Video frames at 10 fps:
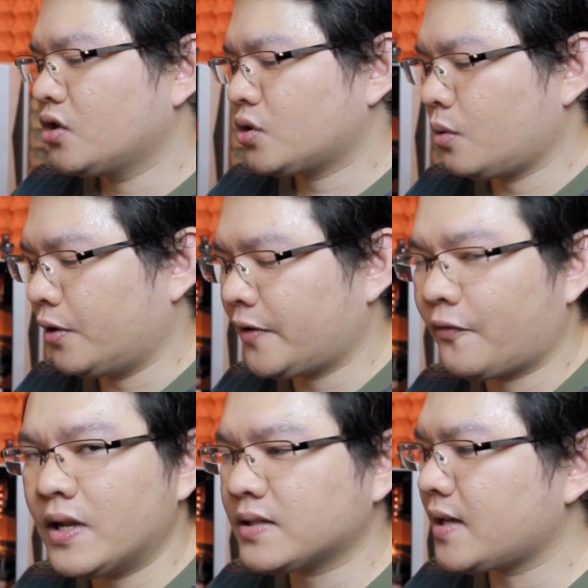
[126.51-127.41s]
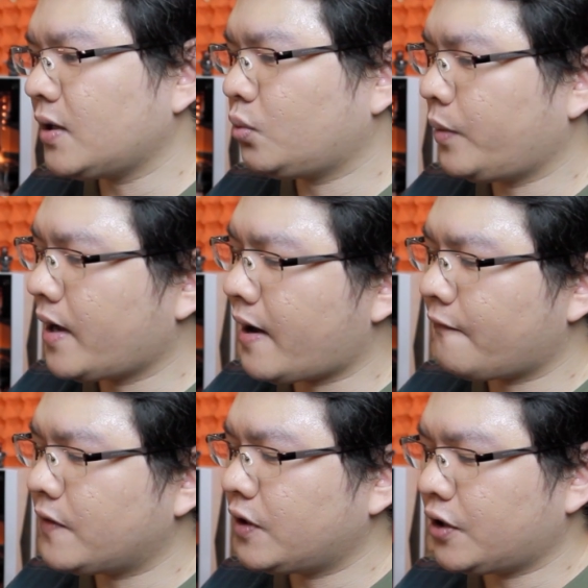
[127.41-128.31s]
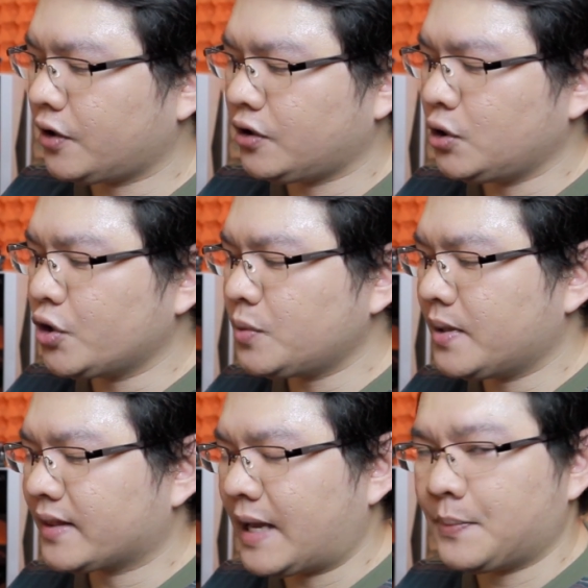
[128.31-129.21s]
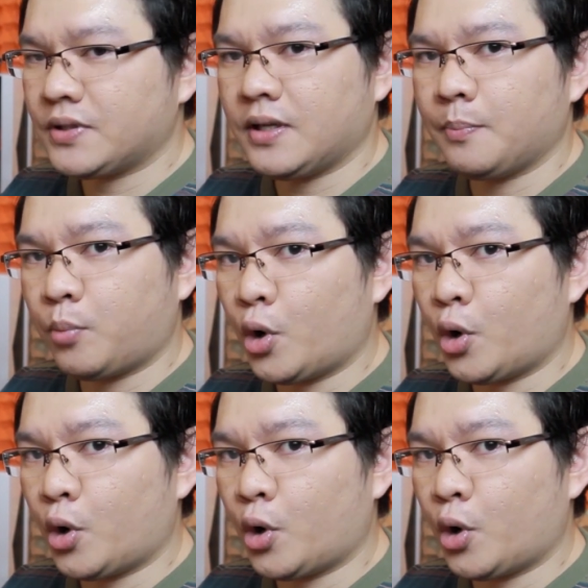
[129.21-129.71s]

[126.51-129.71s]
So on the front side, we have here the USB Type-C